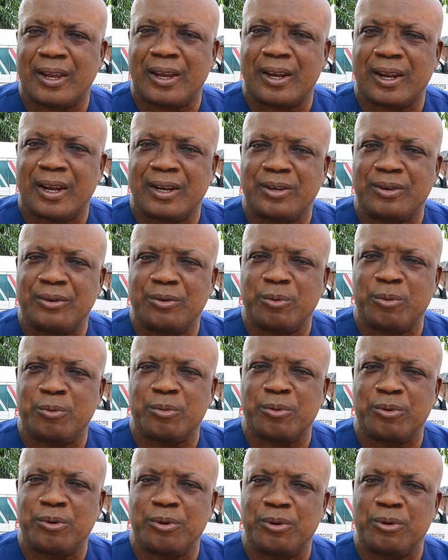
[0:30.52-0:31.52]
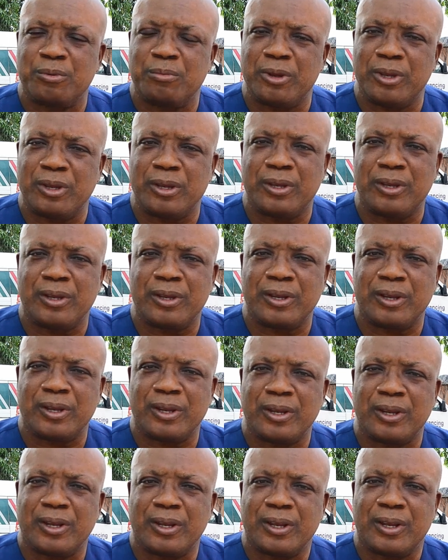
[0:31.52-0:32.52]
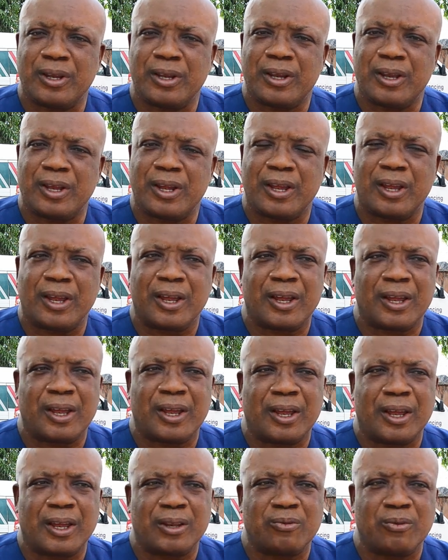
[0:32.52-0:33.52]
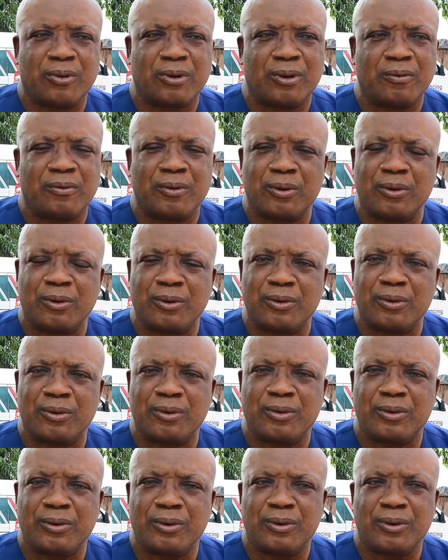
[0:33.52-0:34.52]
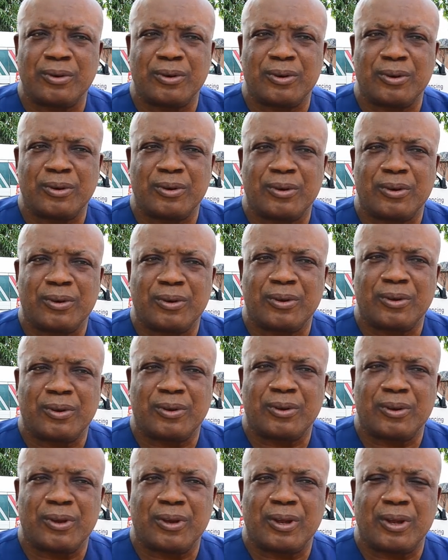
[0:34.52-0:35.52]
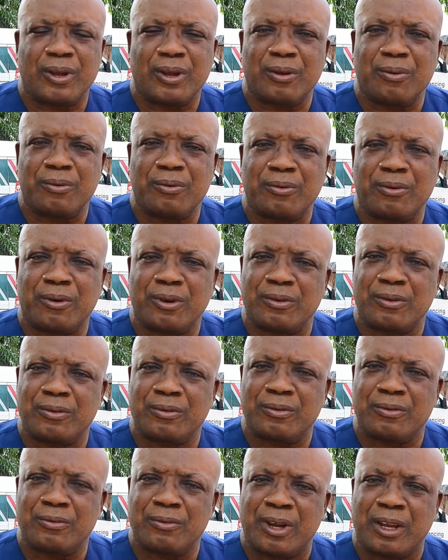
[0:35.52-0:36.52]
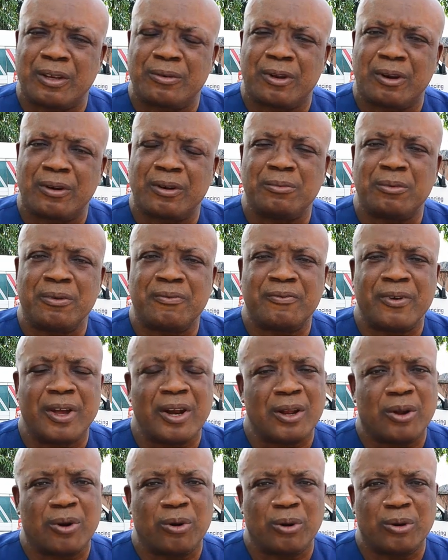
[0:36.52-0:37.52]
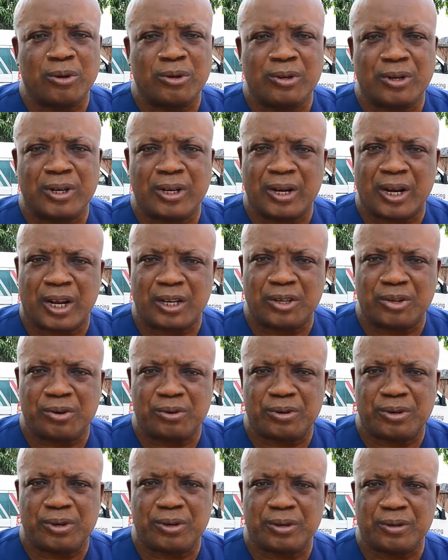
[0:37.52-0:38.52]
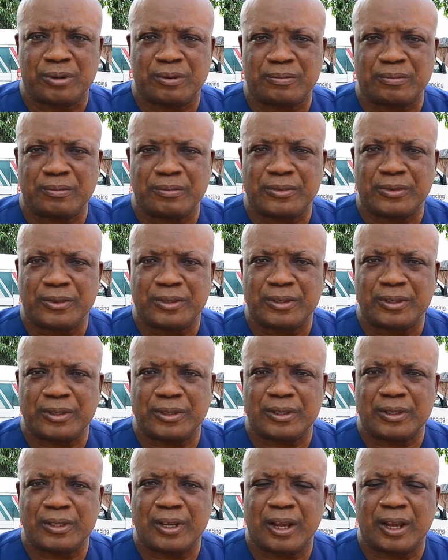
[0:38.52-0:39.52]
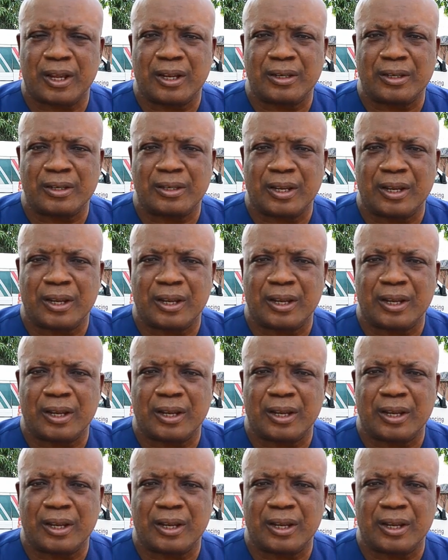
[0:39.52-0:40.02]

That you people know me as one of those who has always been very close to the grassroots, and